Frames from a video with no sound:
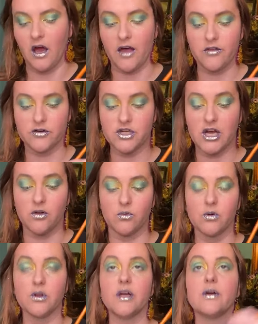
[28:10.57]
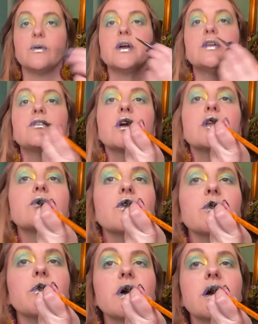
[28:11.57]
either gel or liquid
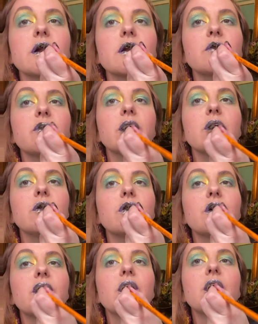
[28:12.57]
transformer, I kind of did both,